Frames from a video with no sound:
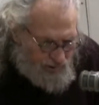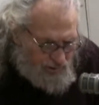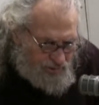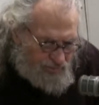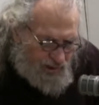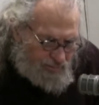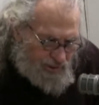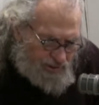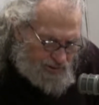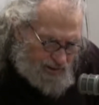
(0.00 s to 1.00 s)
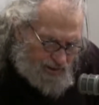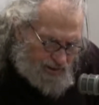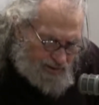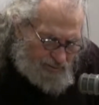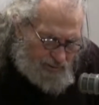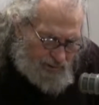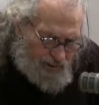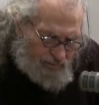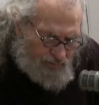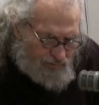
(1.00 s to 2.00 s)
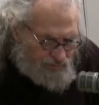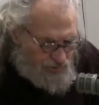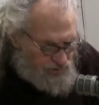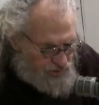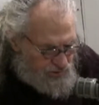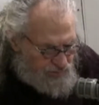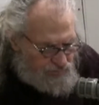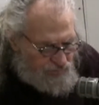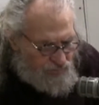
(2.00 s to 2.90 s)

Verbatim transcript: two families a year. We have uh, finches,